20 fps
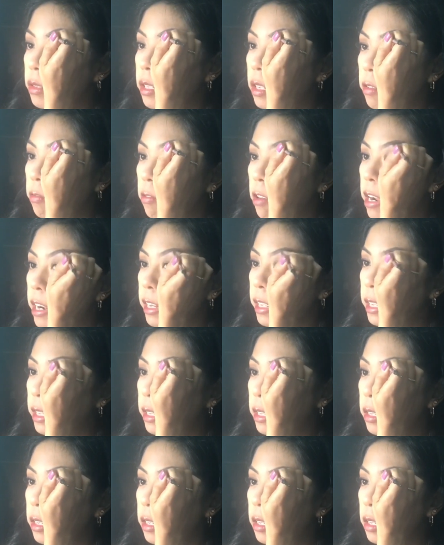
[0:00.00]

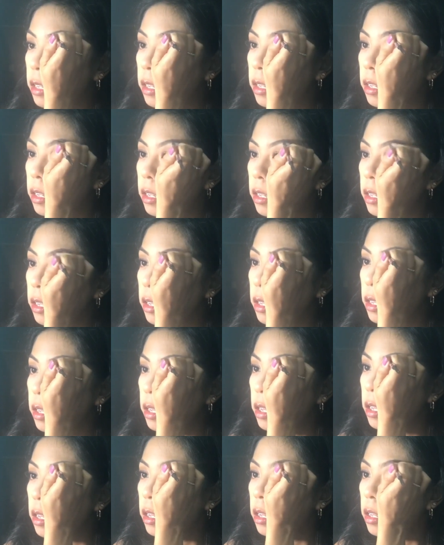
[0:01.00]
already,
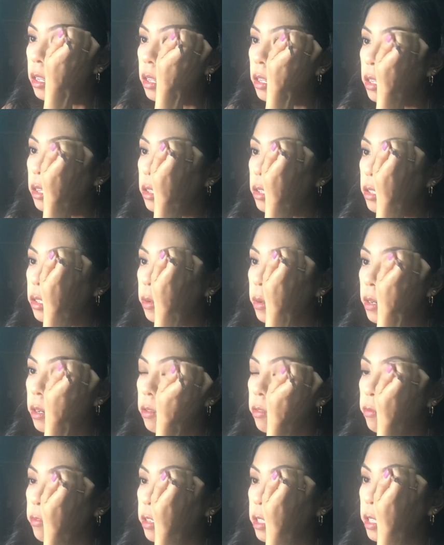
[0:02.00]
so I
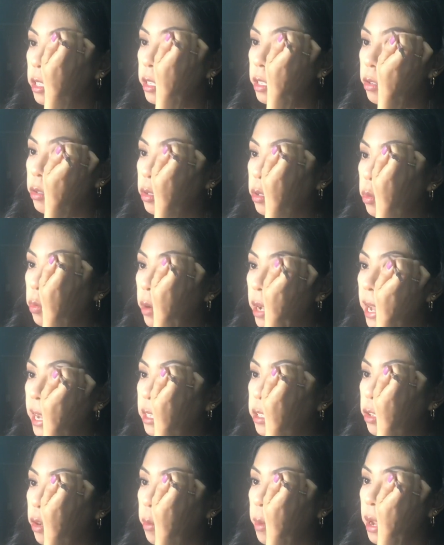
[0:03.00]
don't really use a
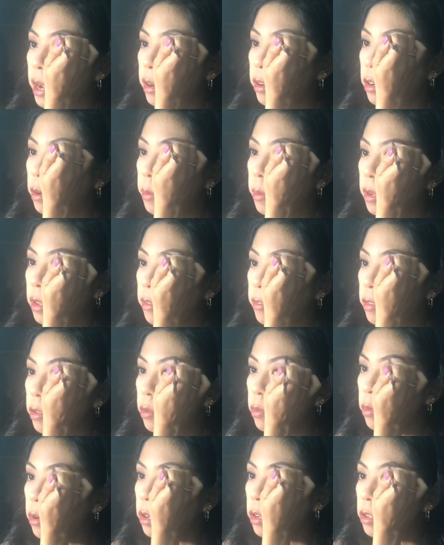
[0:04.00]
wax or powder, but if you
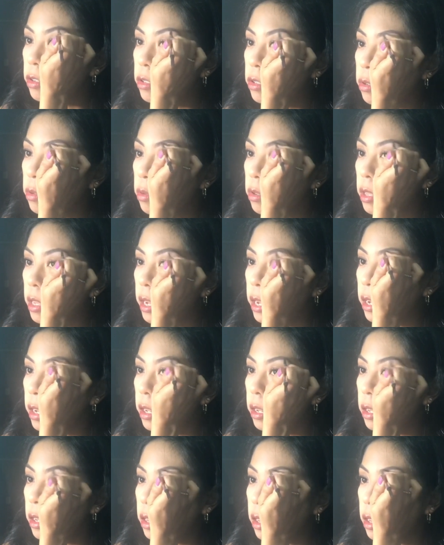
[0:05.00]
want to do
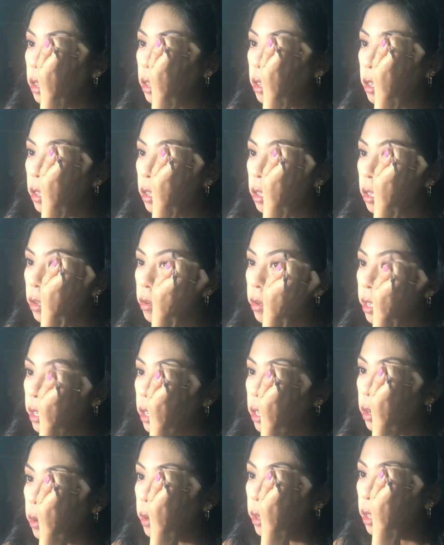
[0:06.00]
that, you can
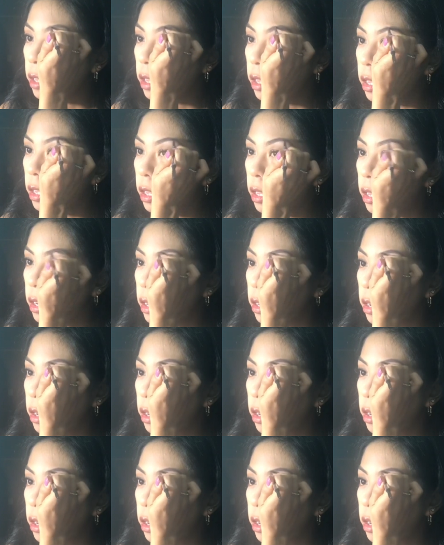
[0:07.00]
go ahead.